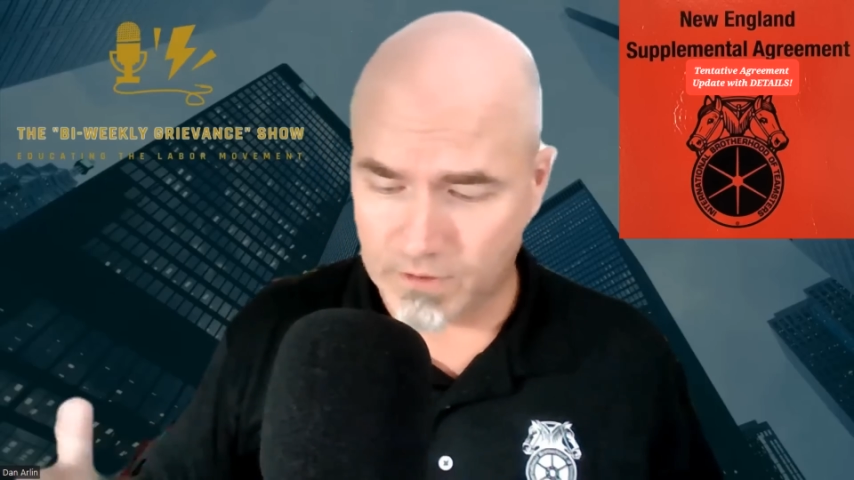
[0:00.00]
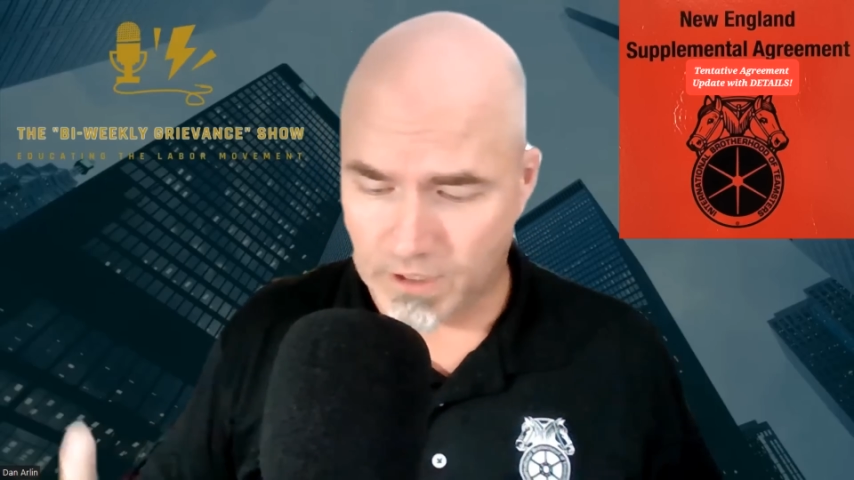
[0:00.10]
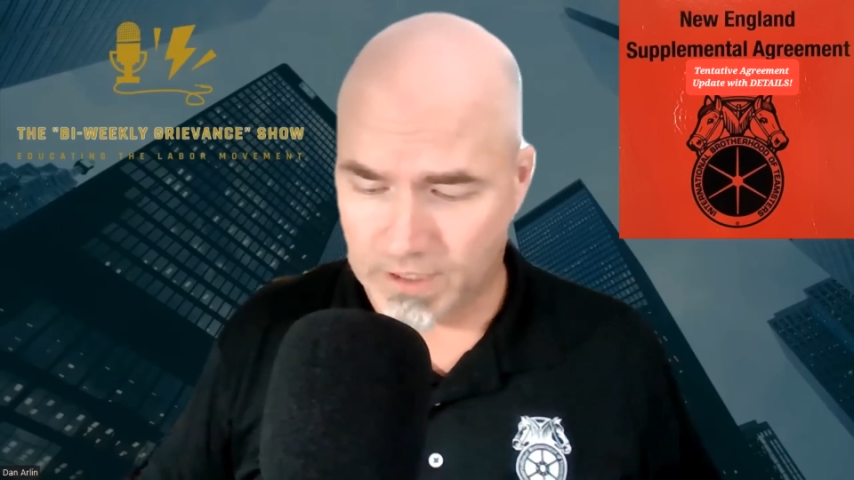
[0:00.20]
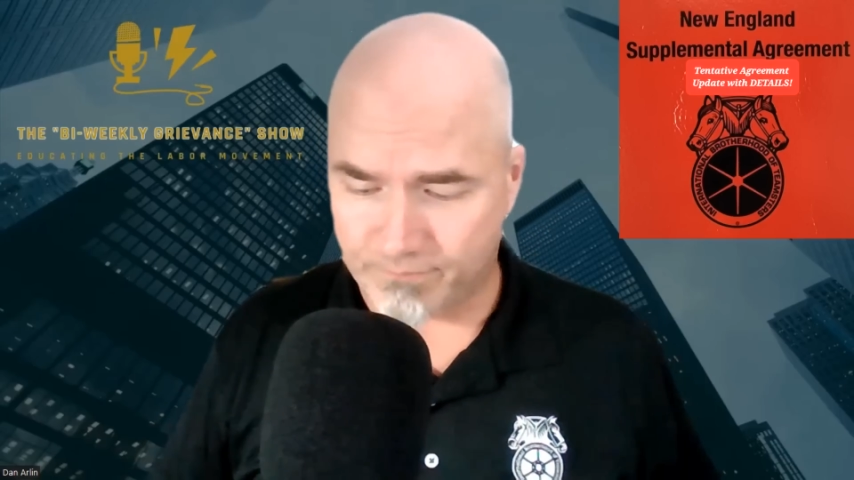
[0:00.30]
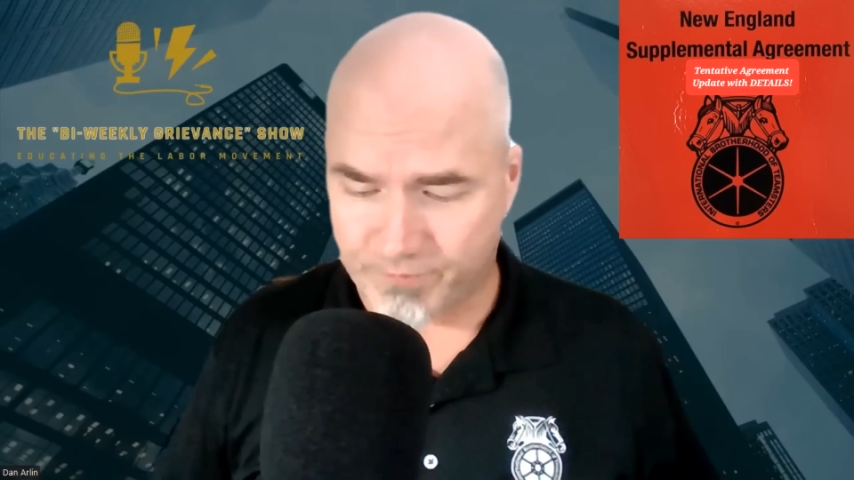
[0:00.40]

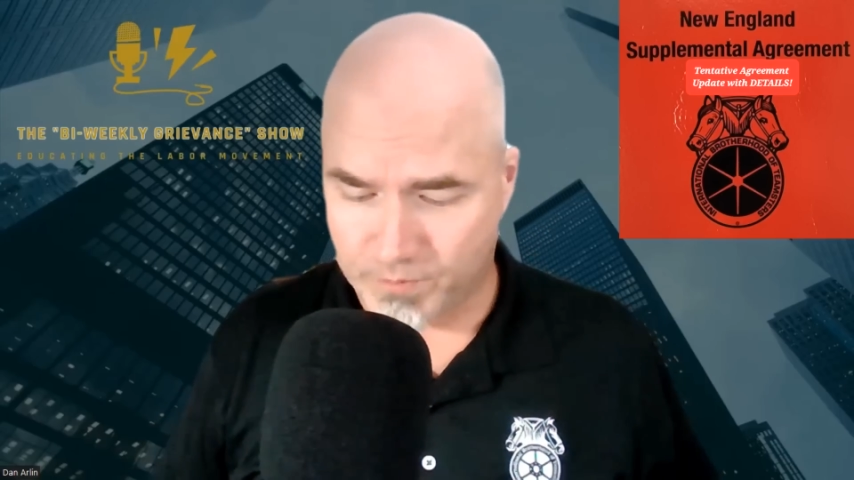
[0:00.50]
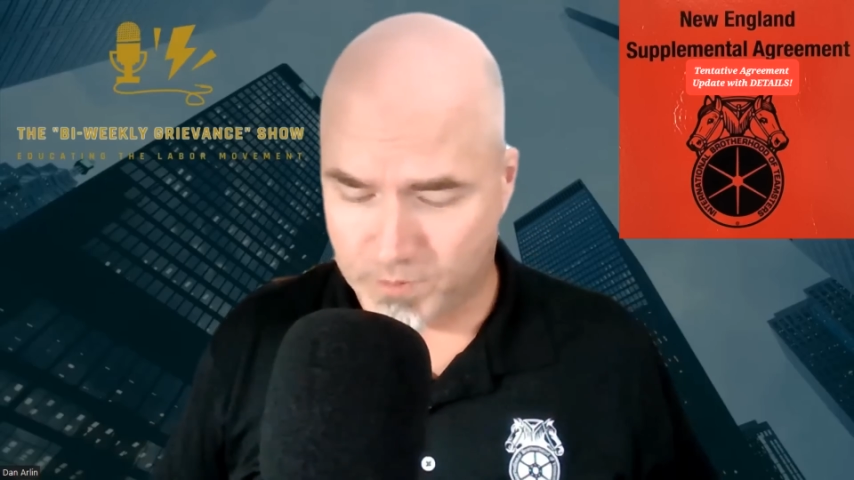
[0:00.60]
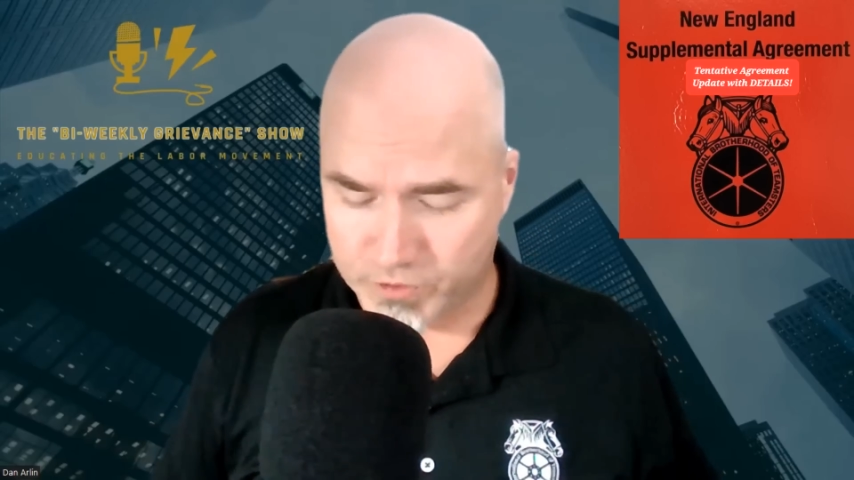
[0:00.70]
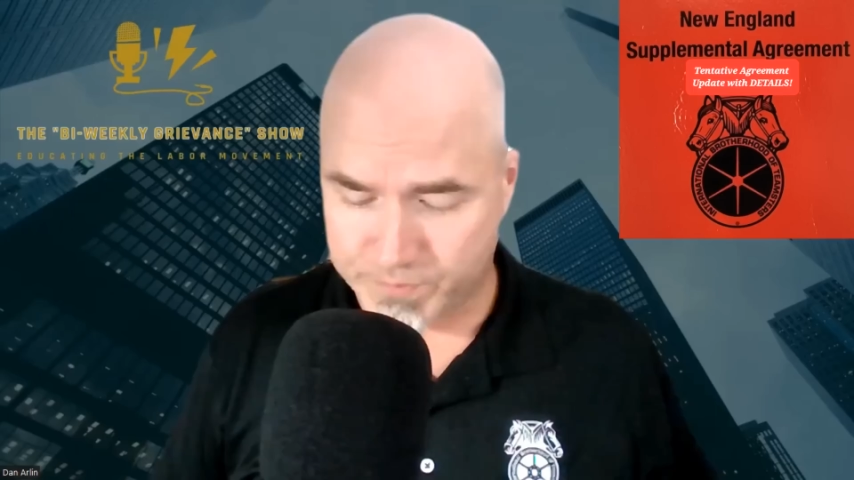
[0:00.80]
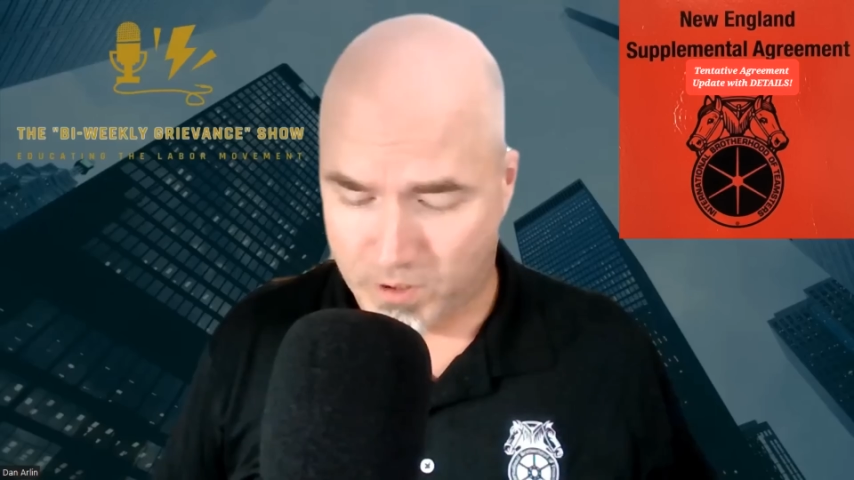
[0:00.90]
for the
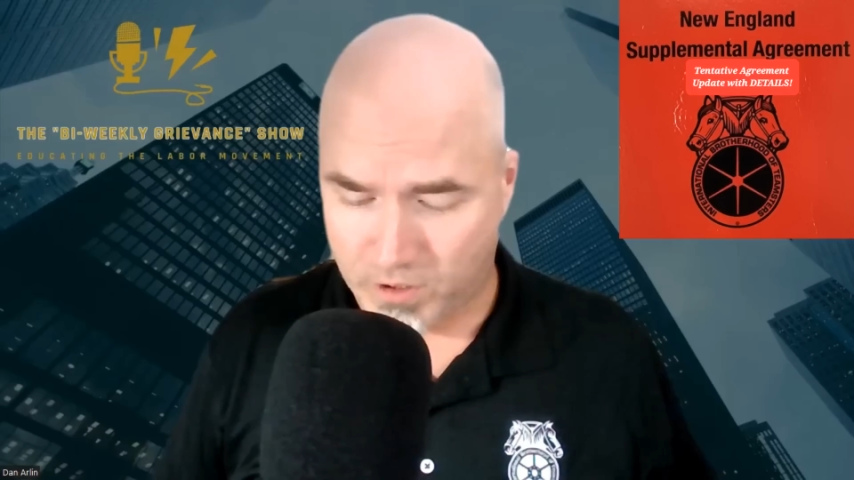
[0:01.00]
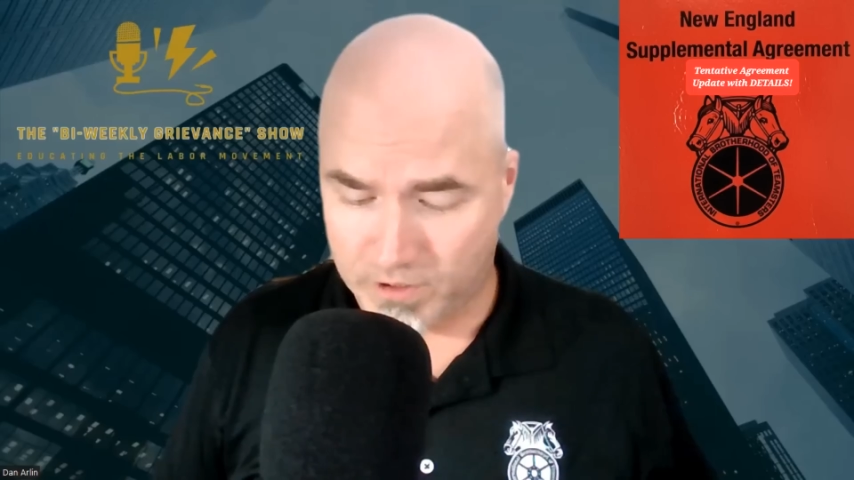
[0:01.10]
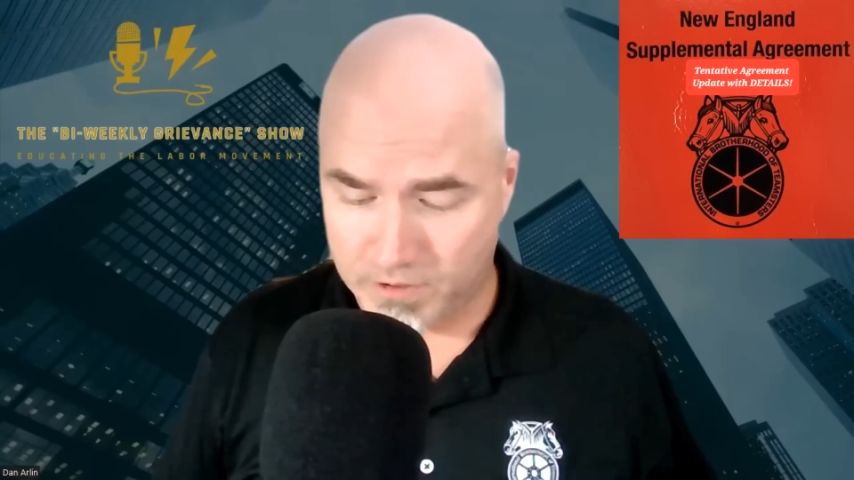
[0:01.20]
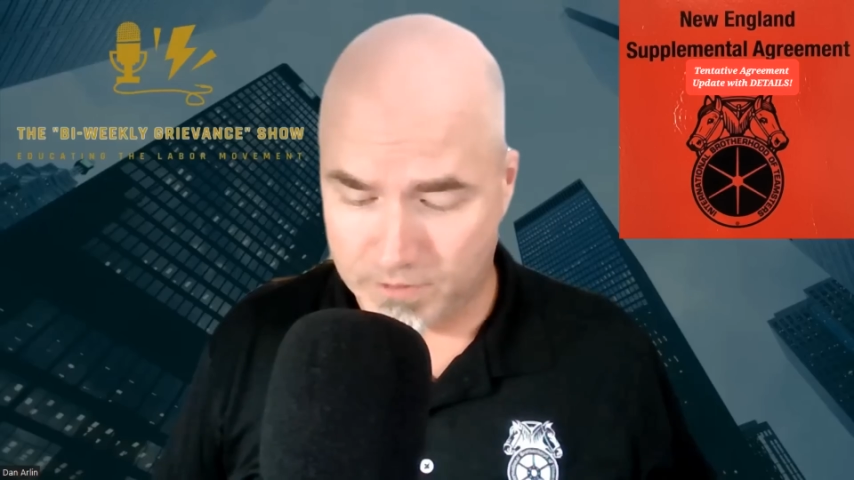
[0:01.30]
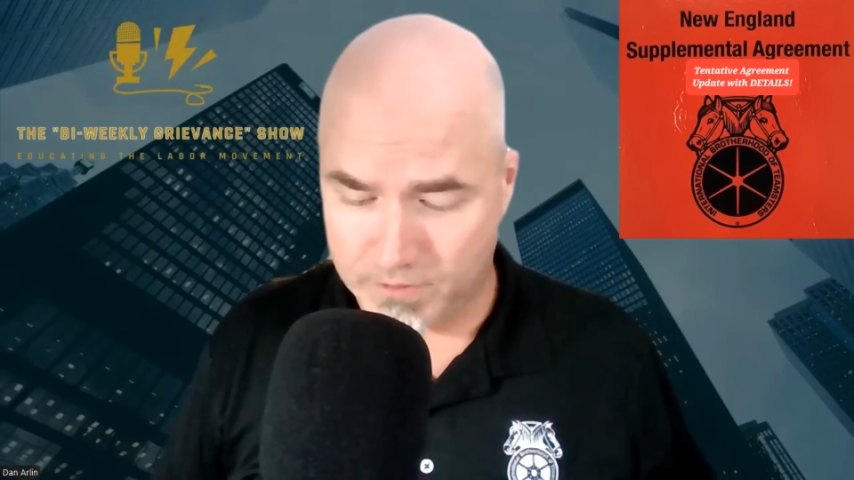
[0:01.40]
most
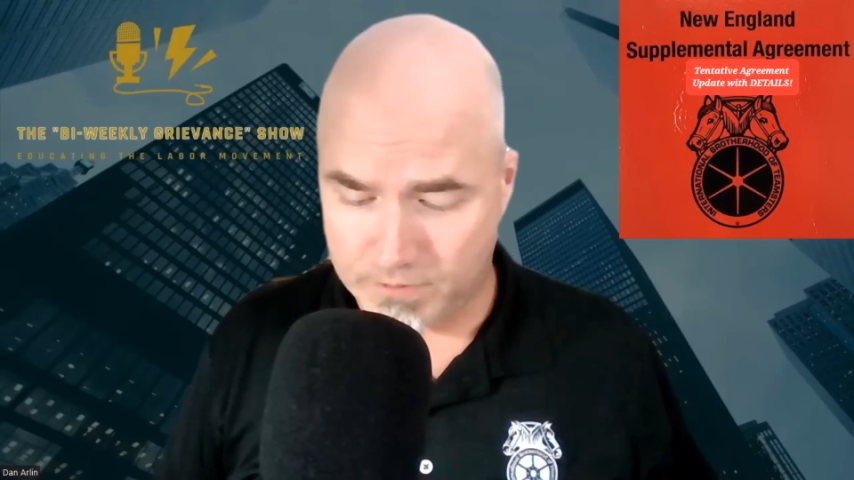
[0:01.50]
part.